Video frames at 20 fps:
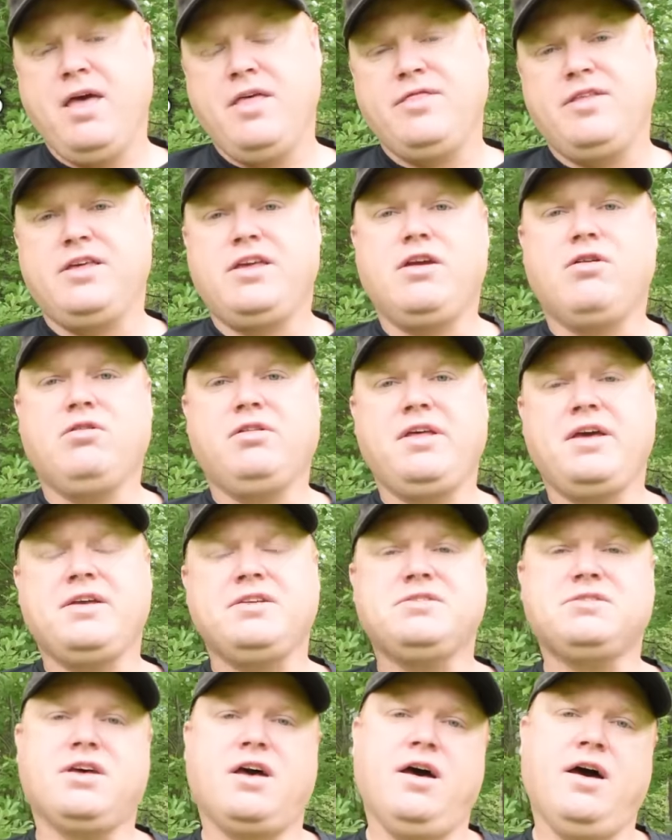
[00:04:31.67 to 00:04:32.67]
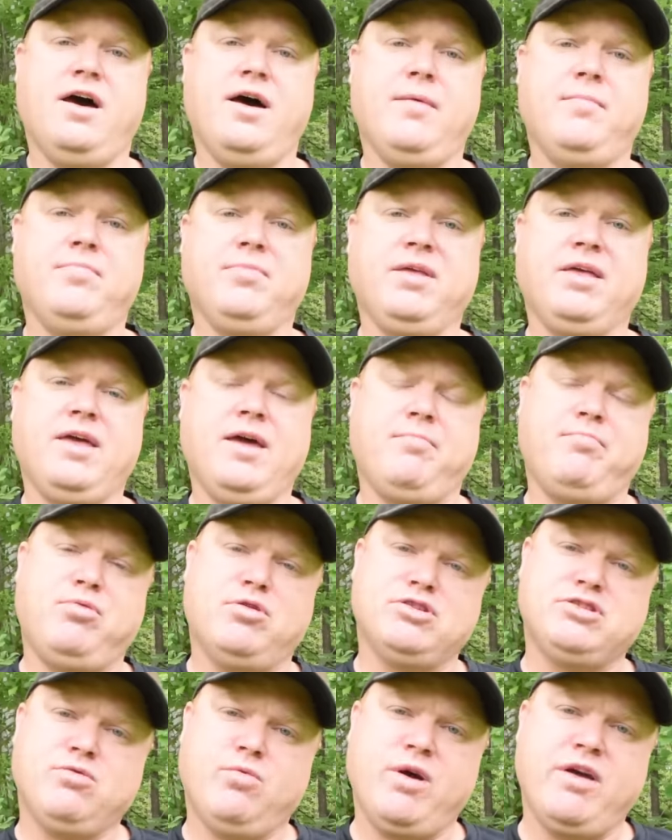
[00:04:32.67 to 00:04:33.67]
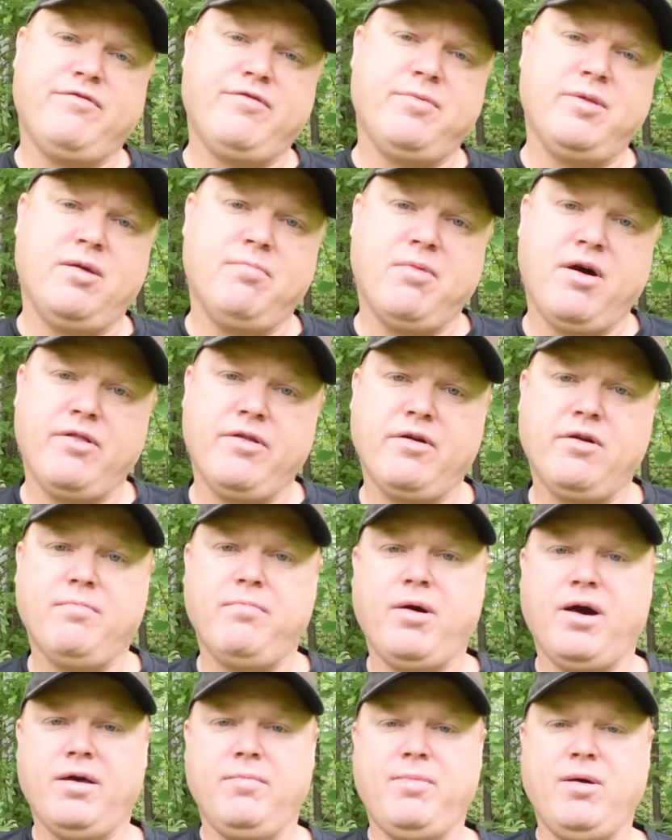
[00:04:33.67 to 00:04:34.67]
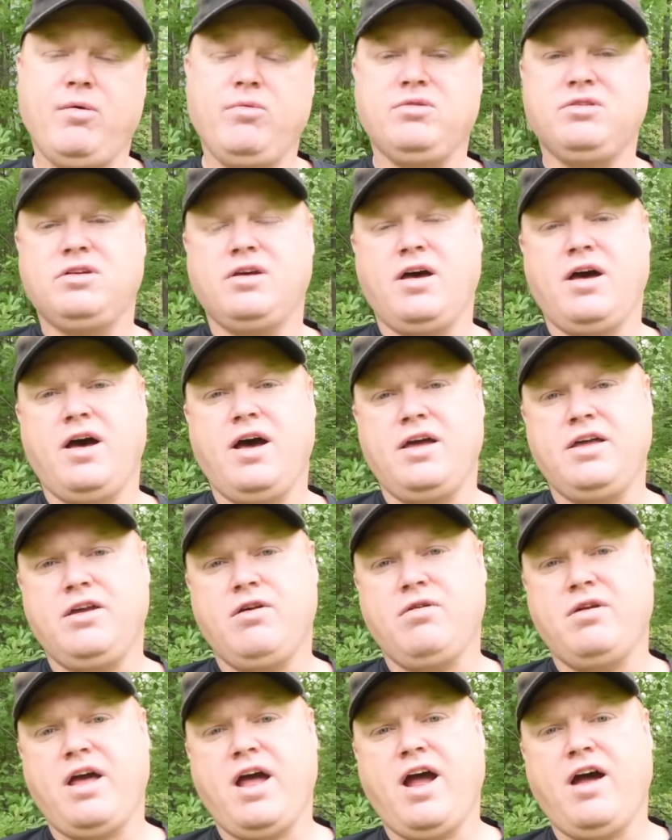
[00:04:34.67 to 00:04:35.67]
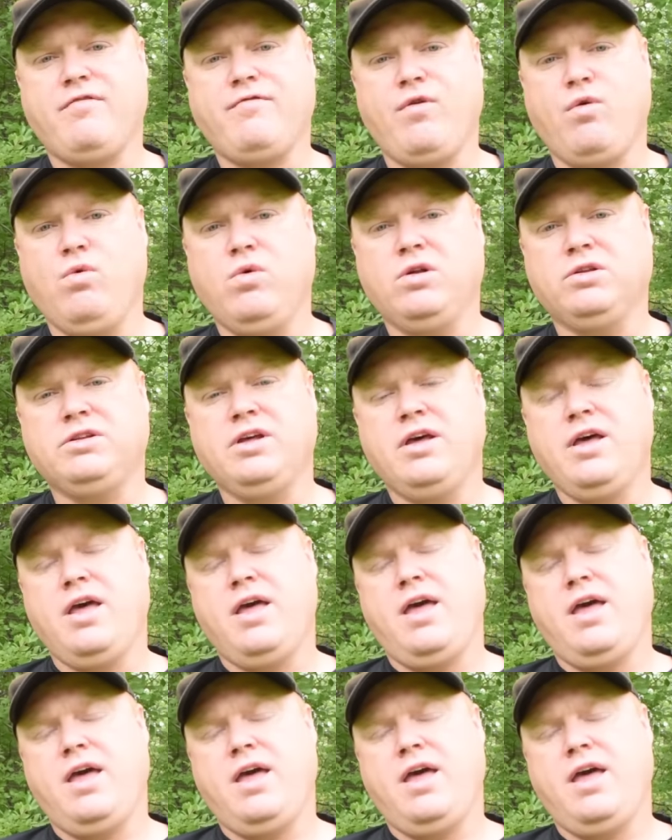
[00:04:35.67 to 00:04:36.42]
The yearlings um, get pushed away from their mother by about uh, a year and a half old,